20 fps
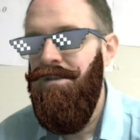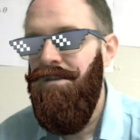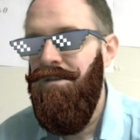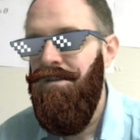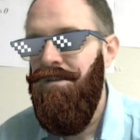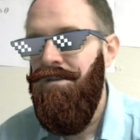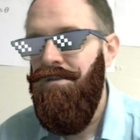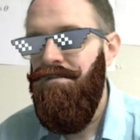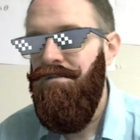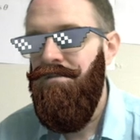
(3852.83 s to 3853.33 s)

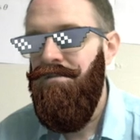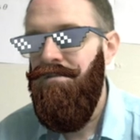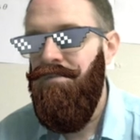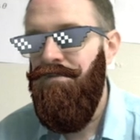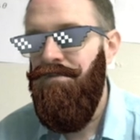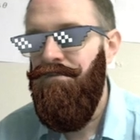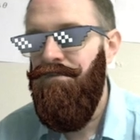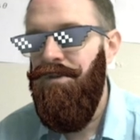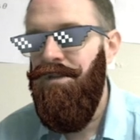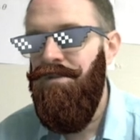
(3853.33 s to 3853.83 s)
So my
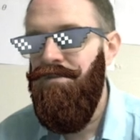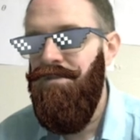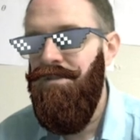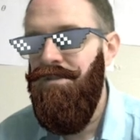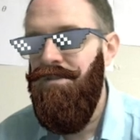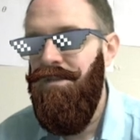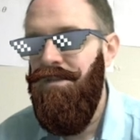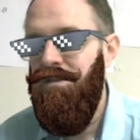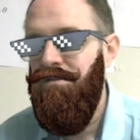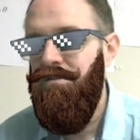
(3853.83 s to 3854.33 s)
frequency
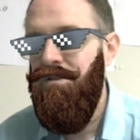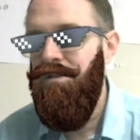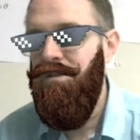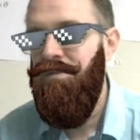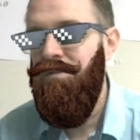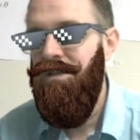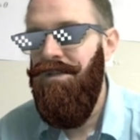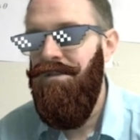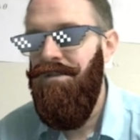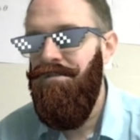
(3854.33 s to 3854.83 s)
is going to
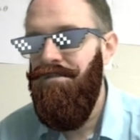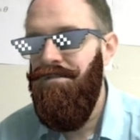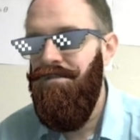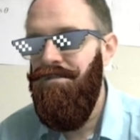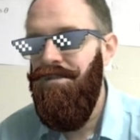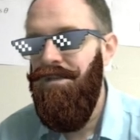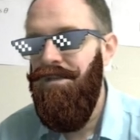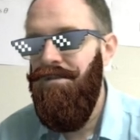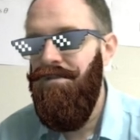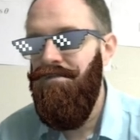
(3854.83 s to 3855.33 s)
be
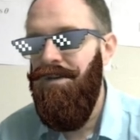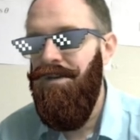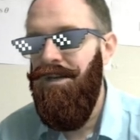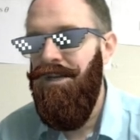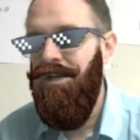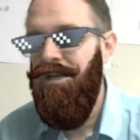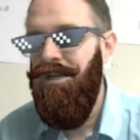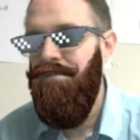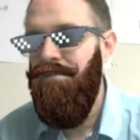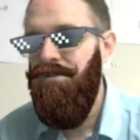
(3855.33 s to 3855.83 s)
C divided
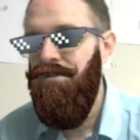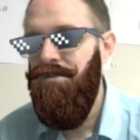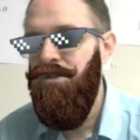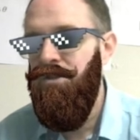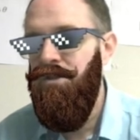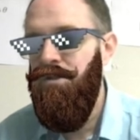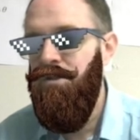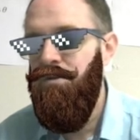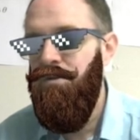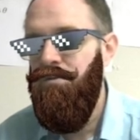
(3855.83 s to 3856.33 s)
by
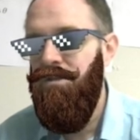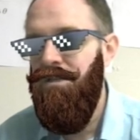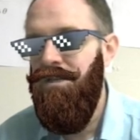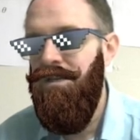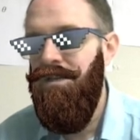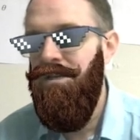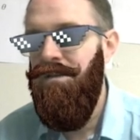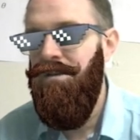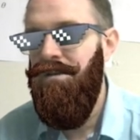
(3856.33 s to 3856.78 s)
2dN.